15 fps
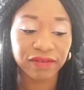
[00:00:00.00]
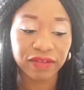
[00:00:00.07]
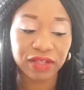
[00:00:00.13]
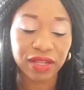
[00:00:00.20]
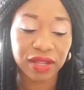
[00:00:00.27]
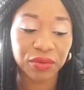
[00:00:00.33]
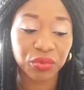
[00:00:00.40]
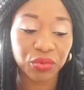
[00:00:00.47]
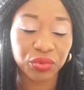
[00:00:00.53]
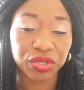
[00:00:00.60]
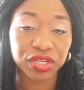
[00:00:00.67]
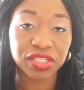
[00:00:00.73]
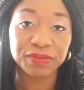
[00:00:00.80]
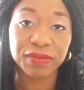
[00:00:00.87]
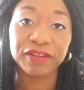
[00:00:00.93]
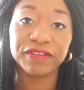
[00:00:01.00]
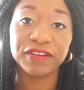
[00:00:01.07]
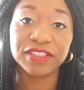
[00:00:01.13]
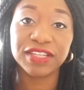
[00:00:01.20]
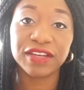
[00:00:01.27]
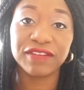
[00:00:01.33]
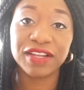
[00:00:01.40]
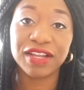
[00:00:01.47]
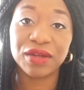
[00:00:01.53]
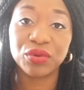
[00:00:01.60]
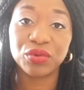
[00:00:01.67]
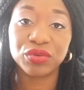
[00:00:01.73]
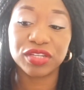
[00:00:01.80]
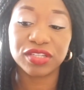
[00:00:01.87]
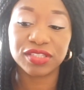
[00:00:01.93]
language
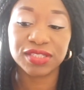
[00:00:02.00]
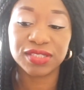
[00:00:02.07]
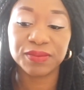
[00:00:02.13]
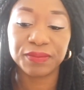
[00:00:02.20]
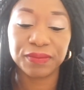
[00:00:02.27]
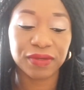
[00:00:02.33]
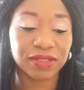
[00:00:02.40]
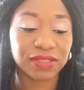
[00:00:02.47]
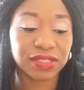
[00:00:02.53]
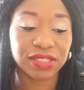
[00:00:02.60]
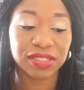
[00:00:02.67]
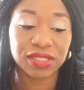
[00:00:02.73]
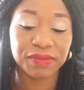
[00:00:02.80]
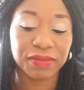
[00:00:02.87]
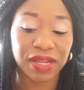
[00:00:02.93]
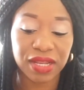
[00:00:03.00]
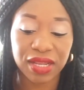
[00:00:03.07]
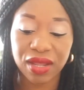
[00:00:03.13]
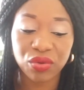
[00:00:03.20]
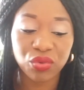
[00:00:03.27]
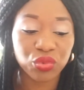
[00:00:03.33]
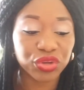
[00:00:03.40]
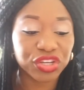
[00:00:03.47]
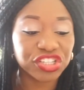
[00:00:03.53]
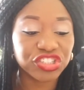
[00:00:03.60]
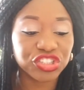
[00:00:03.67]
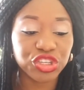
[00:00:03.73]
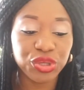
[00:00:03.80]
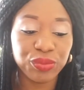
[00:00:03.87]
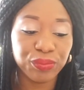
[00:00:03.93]
is basically my language,
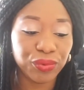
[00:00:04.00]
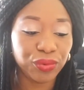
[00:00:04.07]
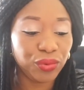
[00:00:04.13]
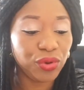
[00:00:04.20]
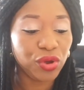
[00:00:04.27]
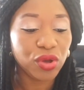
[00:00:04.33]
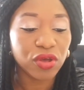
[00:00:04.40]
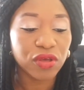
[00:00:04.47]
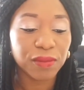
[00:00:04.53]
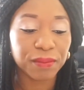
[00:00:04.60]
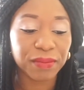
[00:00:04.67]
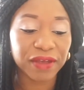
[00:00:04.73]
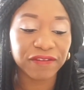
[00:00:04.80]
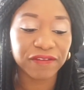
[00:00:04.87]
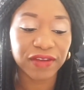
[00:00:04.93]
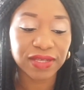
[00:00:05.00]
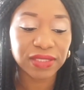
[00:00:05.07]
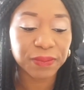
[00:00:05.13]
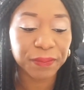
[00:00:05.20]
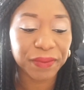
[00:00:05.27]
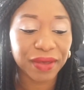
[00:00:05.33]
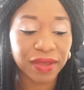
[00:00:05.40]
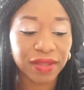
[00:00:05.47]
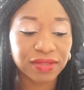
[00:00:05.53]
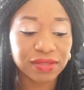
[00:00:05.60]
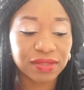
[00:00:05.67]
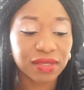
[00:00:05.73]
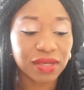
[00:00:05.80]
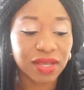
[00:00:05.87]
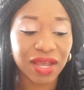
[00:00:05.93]
Igbo. My first pet,
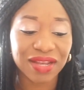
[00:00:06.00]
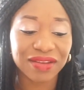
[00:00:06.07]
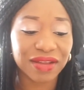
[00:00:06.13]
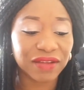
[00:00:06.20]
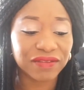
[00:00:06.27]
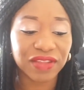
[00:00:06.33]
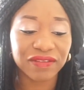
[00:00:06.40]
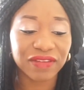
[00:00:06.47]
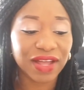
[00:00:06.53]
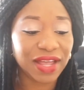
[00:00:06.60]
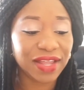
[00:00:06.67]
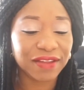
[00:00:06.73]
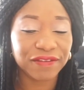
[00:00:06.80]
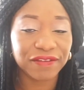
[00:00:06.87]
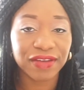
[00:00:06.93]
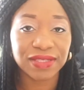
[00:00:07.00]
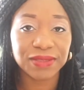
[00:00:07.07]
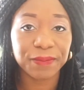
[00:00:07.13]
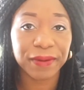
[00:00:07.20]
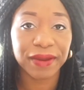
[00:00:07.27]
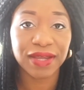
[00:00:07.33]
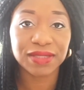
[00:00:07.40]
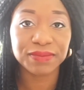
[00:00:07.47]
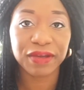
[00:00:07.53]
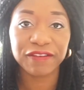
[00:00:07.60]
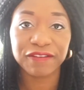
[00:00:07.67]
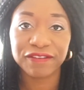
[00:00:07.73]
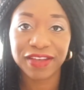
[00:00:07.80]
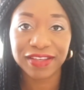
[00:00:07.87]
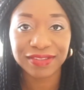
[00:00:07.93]
and I've never had a first pet. My
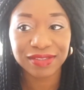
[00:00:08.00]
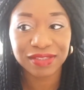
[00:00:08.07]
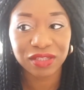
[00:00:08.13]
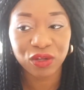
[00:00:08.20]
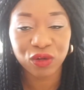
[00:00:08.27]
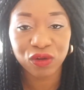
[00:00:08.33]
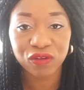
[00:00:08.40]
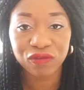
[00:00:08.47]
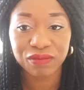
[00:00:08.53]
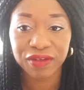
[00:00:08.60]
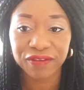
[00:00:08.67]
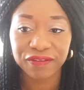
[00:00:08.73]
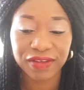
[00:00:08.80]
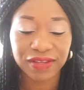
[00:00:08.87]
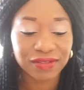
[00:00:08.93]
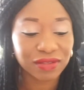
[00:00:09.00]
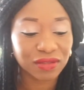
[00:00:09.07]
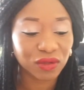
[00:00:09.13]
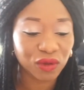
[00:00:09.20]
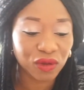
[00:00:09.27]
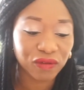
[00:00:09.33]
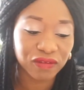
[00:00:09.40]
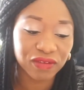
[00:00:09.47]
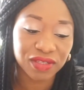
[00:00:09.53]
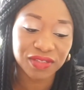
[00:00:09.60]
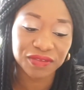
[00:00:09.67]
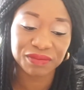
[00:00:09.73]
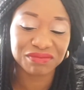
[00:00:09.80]
first love is